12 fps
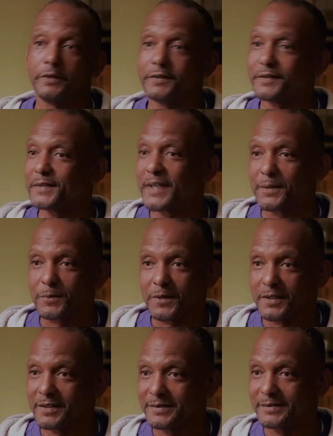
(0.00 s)
This is not
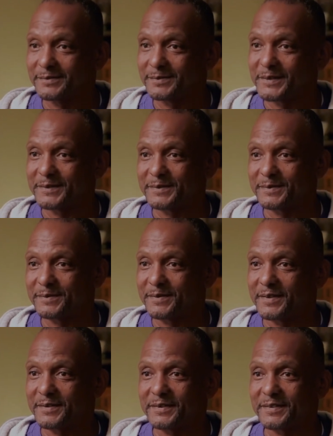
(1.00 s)
real. This
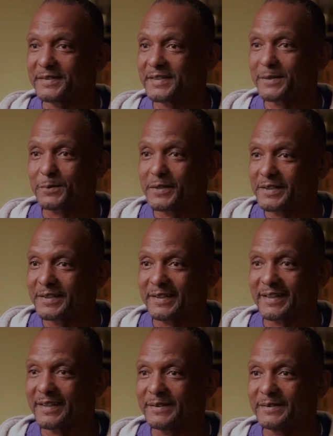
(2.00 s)
is not real
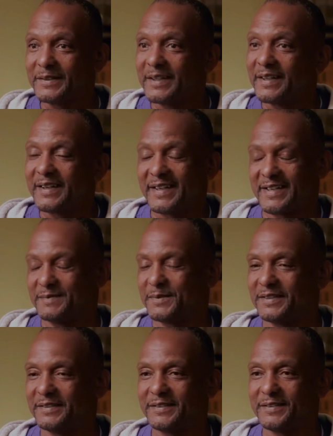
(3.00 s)
at all. I
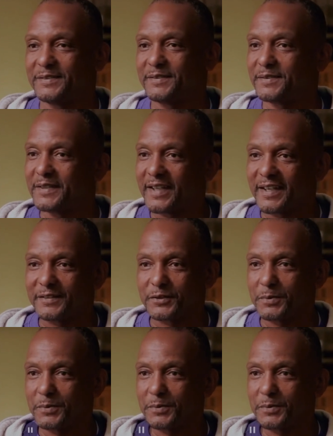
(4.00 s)
mean, this has to...